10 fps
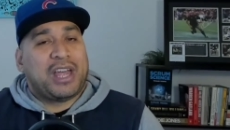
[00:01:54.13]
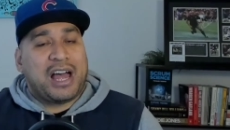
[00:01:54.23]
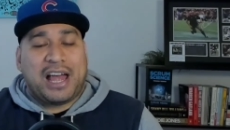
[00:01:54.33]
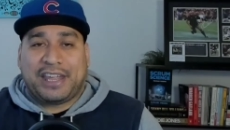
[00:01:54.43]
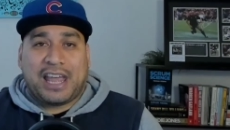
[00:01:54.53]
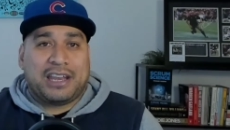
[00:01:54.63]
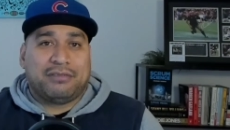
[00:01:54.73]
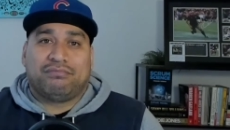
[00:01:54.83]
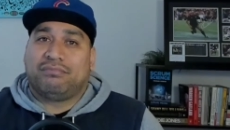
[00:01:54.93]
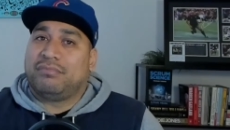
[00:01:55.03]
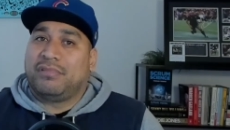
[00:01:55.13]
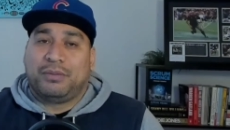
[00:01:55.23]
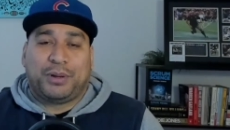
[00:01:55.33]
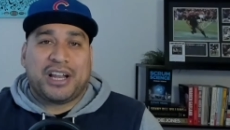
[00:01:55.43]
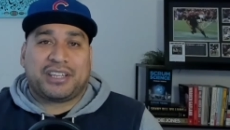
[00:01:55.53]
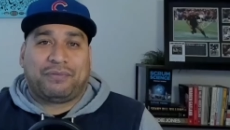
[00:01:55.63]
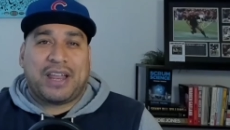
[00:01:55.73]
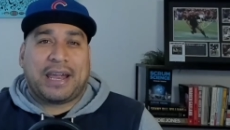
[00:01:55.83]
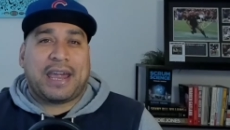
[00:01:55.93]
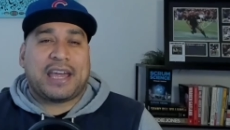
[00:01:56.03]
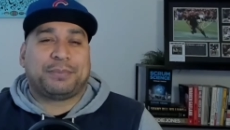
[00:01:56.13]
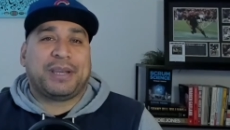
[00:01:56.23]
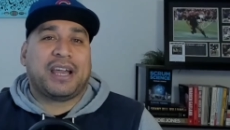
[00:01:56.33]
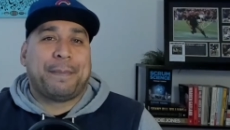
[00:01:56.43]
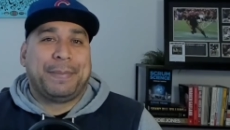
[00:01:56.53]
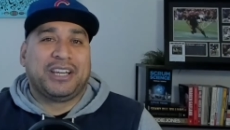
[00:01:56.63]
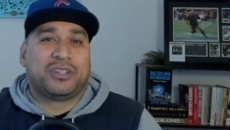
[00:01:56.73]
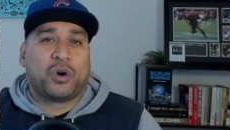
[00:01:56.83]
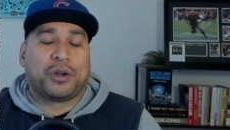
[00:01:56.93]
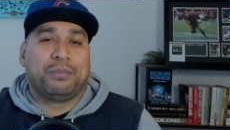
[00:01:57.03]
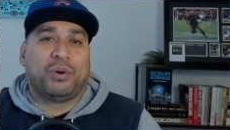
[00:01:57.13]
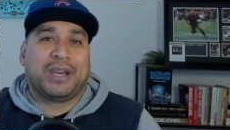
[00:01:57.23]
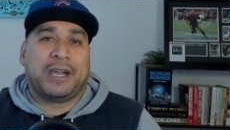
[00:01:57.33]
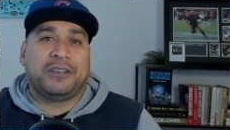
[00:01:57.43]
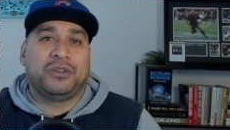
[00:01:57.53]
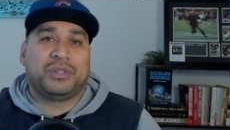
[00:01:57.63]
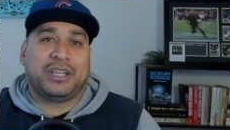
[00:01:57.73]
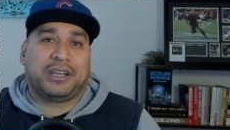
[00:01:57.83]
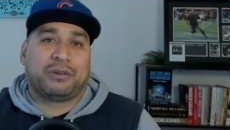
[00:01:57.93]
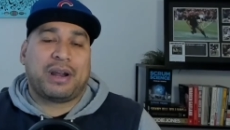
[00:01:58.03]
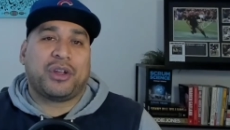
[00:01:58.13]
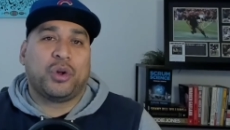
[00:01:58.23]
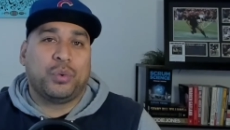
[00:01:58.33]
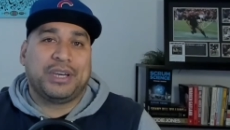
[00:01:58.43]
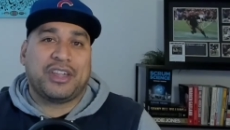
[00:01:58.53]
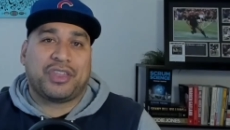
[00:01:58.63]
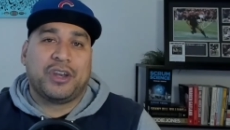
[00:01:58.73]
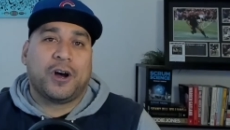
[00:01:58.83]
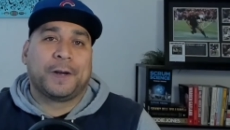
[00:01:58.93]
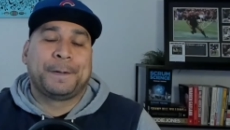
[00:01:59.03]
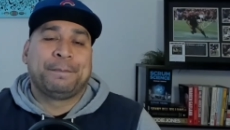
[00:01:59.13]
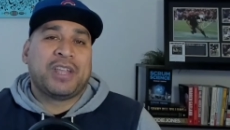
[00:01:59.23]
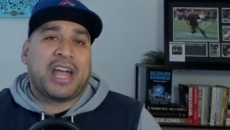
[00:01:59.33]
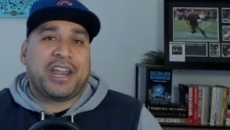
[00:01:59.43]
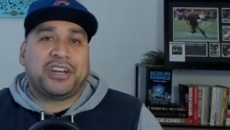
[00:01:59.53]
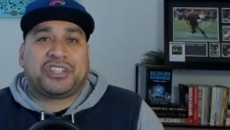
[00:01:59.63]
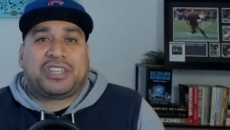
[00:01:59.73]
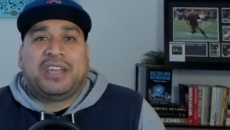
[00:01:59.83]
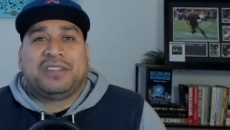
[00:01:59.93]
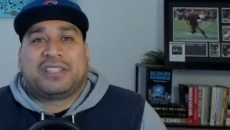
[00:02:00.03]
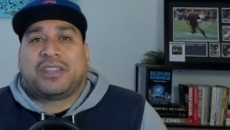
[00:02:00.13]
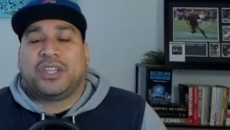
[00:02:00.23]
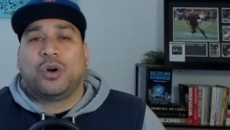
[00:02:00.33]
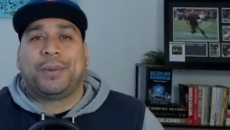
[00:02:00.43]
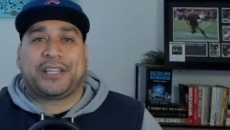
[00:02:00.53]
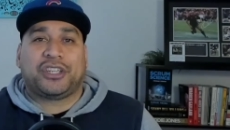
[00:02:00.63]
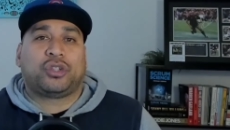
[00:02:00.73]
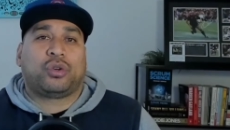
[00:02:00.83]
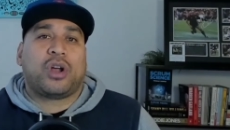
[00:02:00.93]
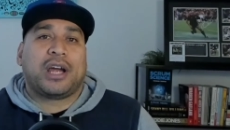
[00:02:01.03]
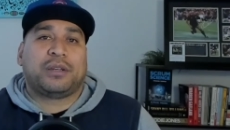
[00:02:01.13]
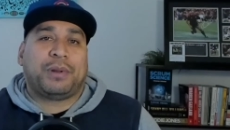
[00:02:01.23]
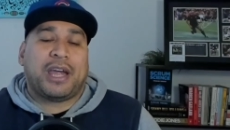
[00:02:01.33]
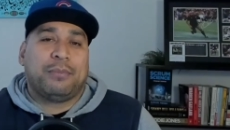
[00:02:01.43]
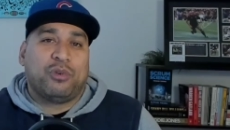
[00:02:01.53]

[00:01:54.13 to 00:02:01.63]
again, the blindside flanker has been a big talking point in New Zealand around who would get the nod. And it just hints that the All Blacks are trying to play a more